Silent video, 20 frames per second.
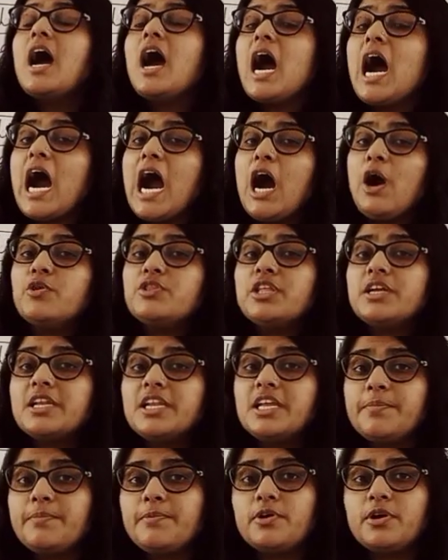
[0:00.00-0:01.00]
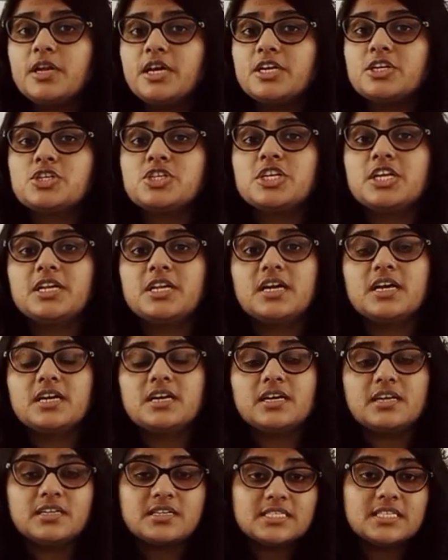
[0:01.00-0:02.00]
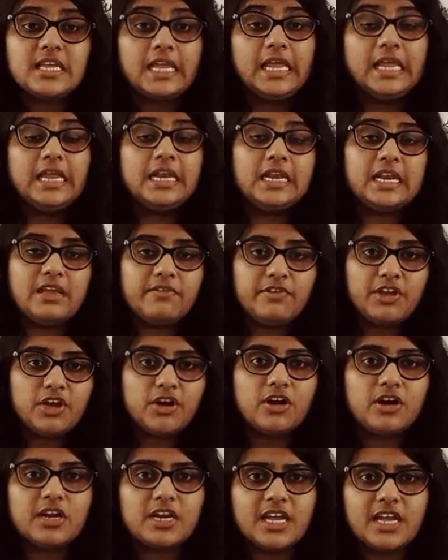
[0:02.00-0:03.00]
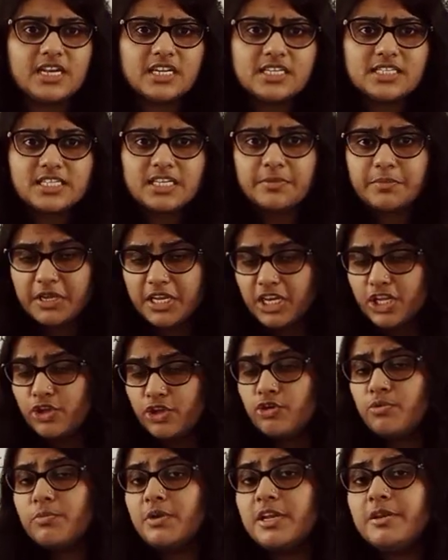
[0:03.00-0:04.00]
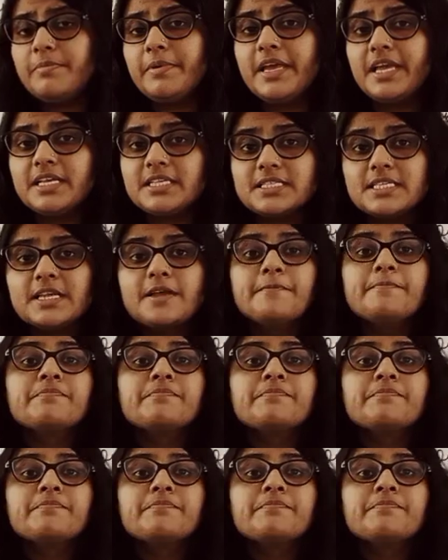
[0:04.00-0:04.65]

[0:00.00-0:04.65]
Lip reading: how the reproduction occurs in living organism, in human beings.